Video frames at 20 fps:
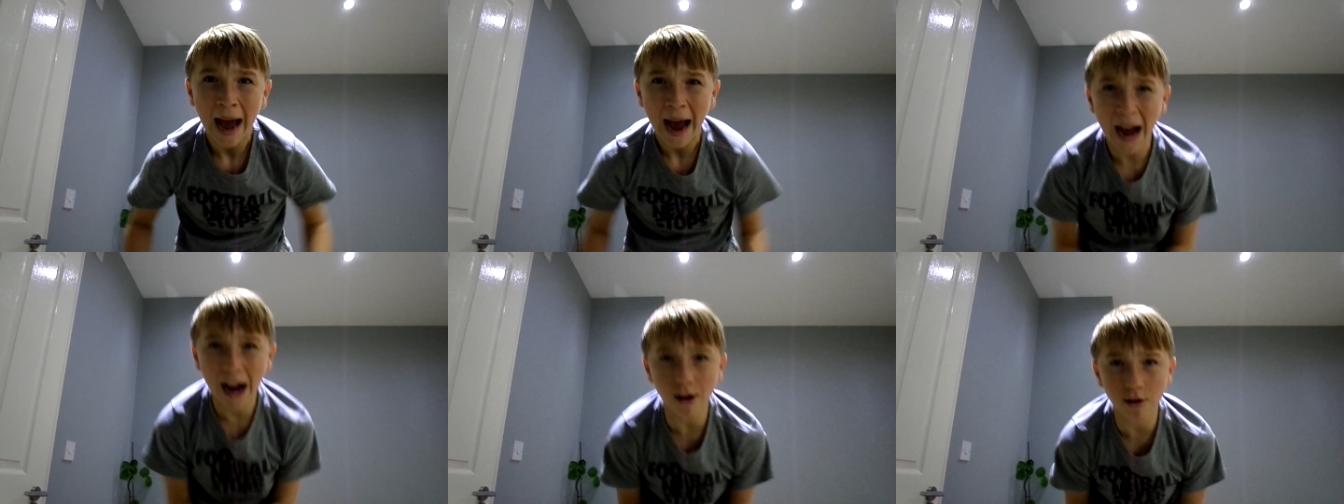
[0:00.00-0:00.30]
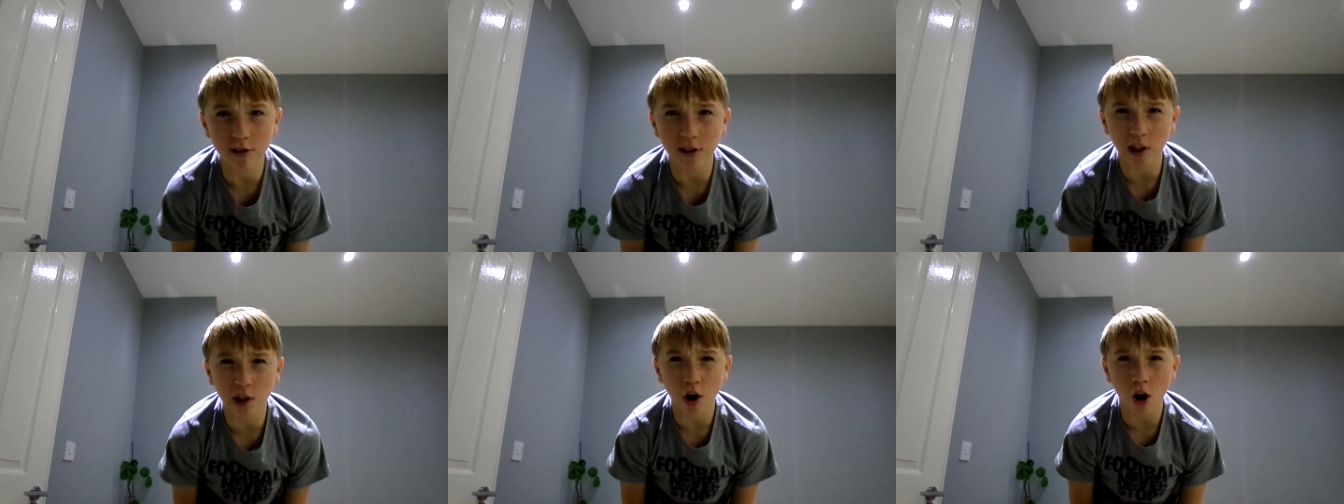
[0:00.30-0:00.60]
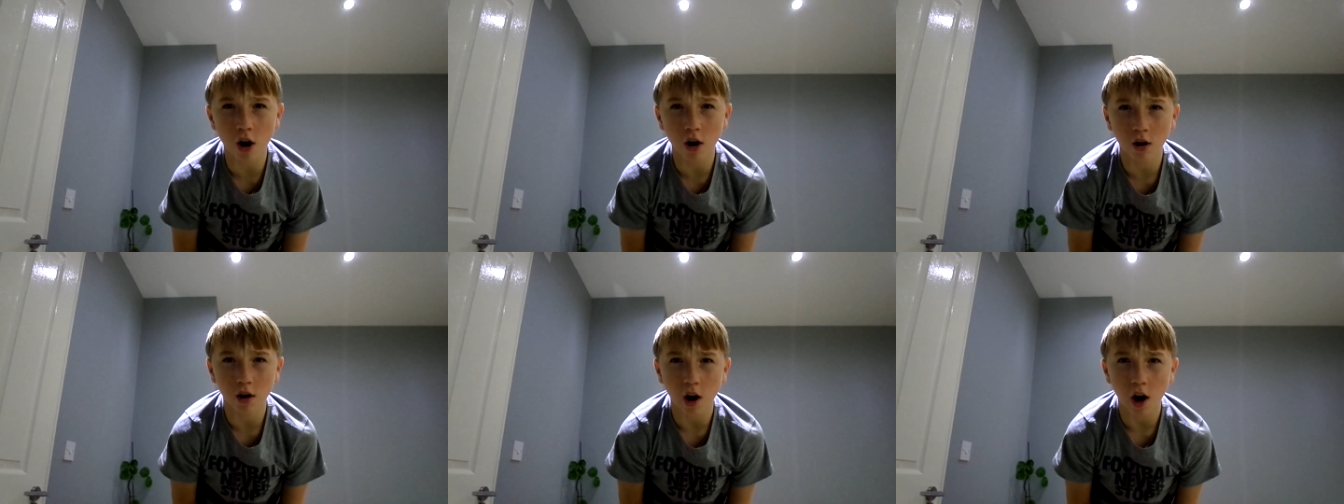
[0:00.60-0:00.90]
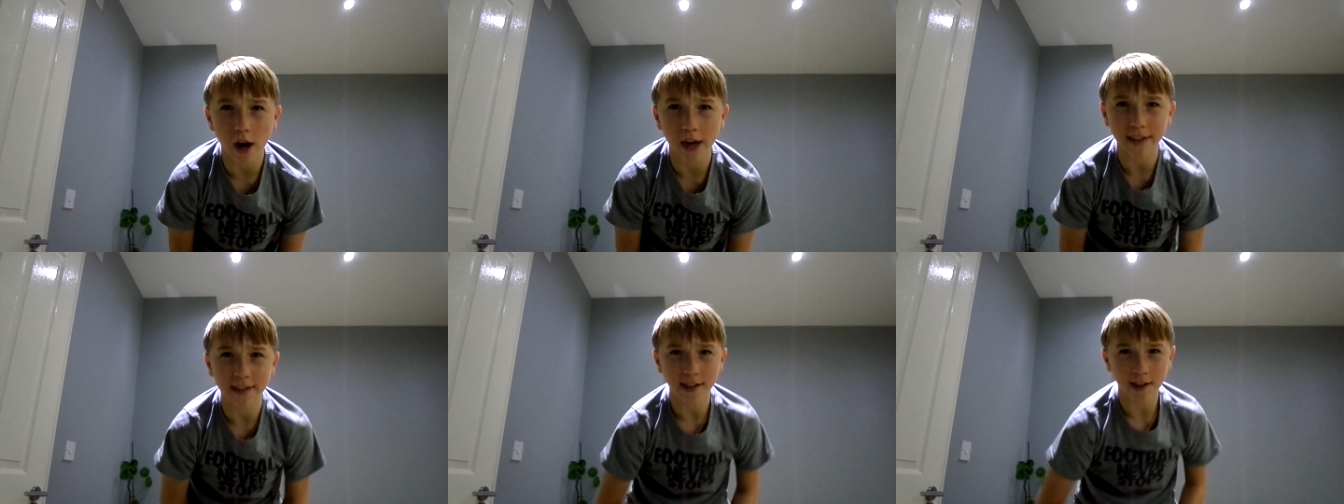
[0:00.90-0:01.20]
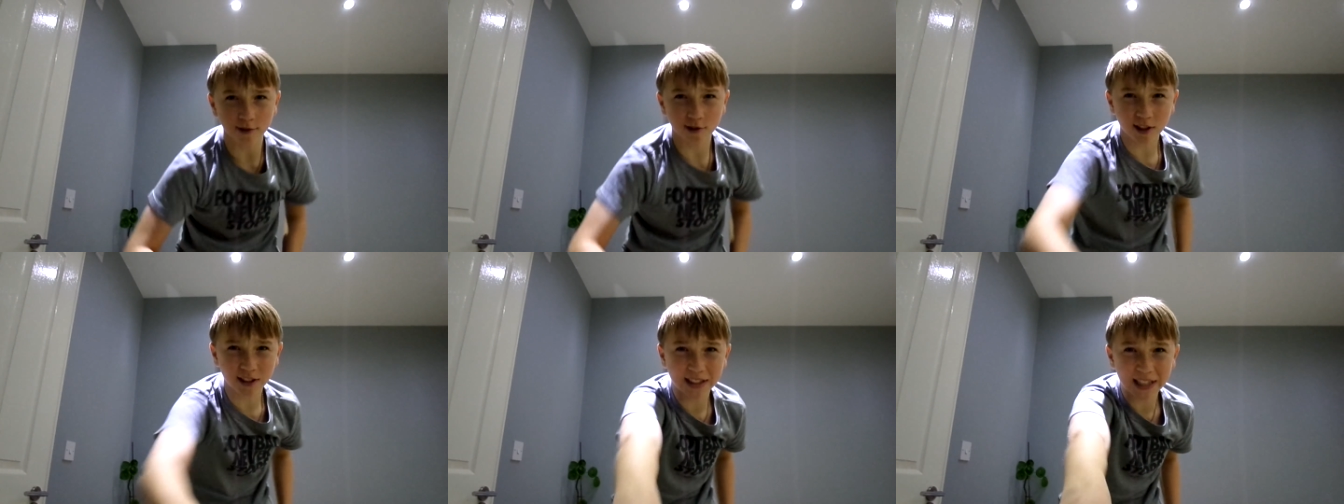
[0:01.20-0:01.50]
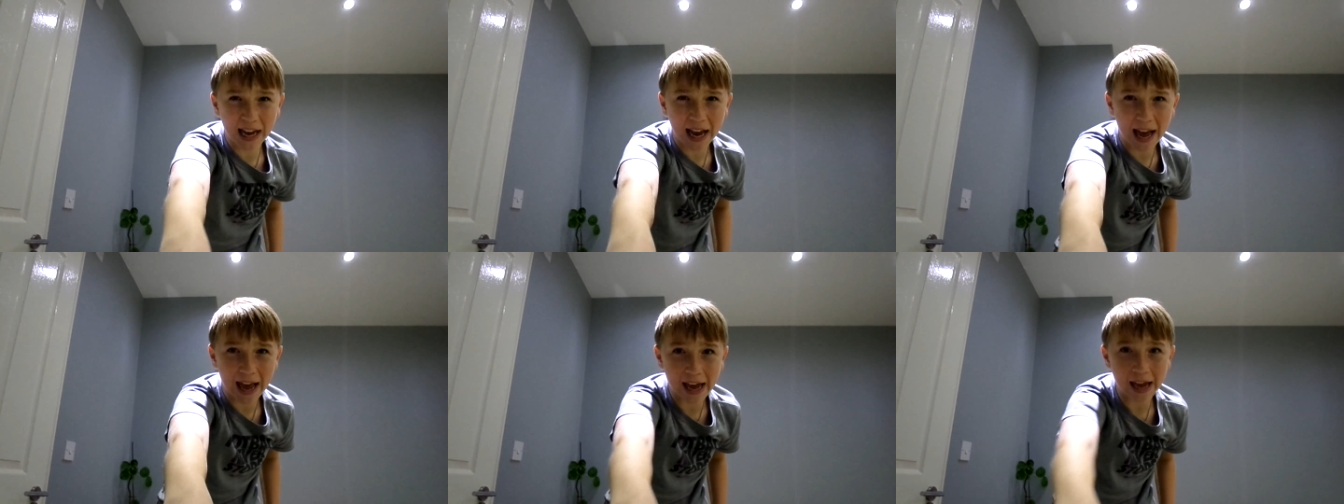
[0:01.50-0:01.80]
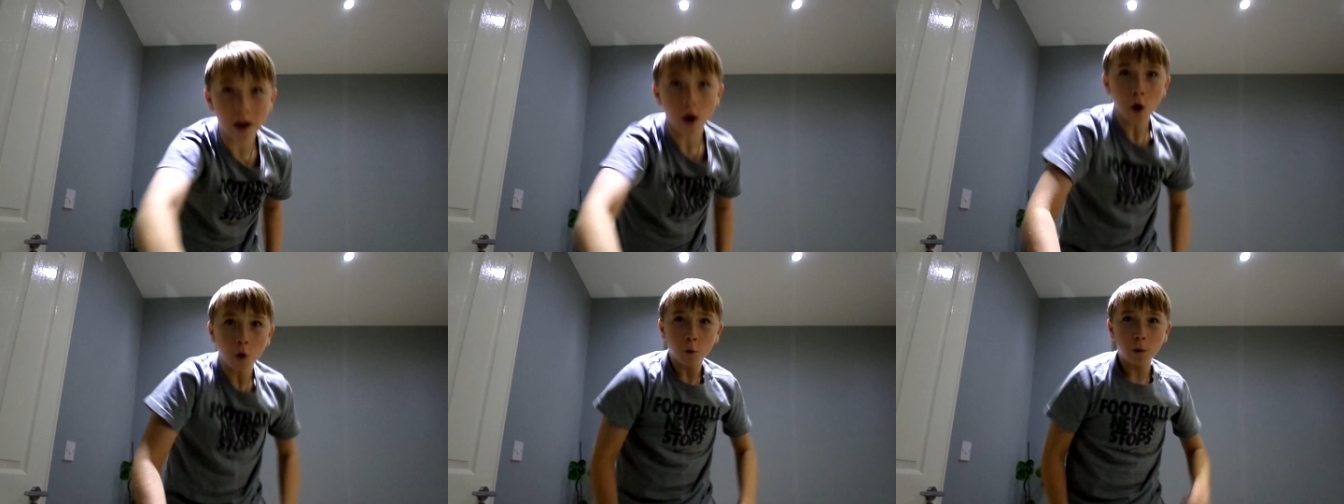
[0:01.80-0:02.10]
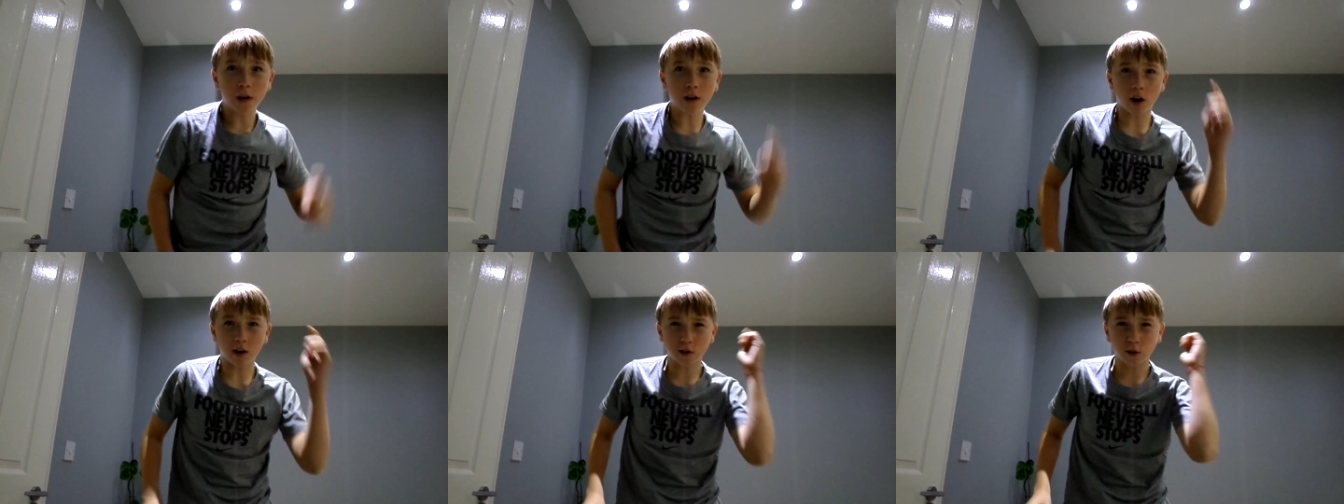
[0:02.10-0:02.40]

How is it going, guys? Now, today, we got